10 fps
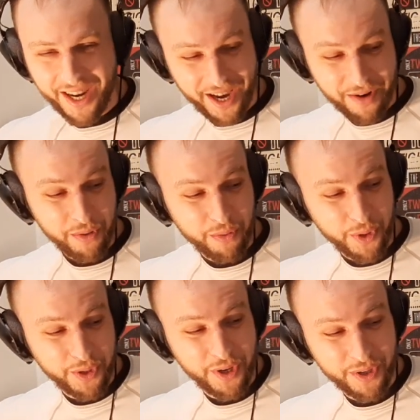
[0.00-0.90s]
I don't
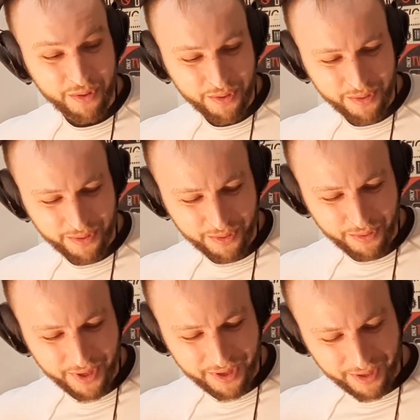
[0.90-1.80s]
want to do that.